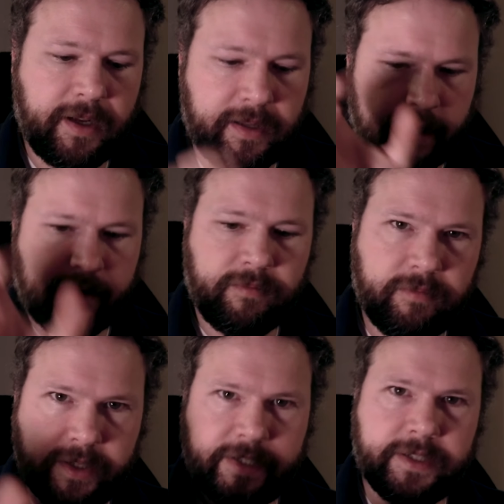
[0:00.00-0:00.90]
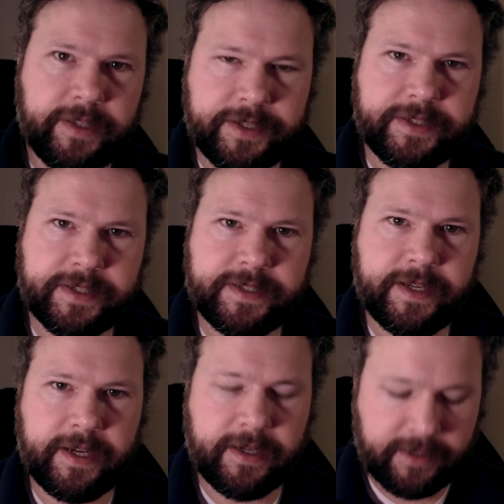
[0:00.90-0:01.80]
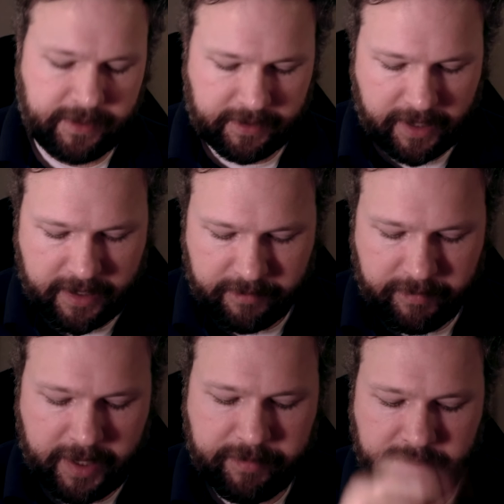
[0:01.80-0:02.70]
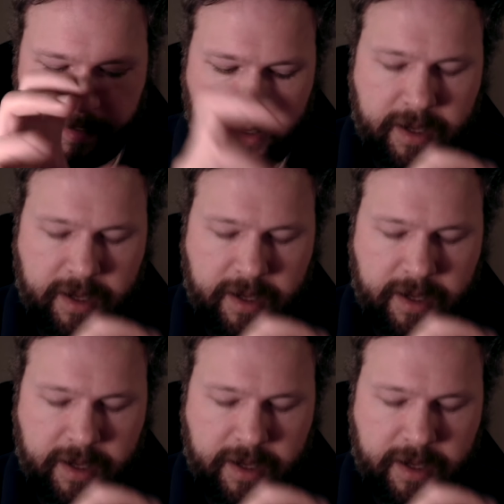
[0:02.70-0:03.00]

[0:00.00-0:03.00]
like rigidly distinct. They kind of, maybe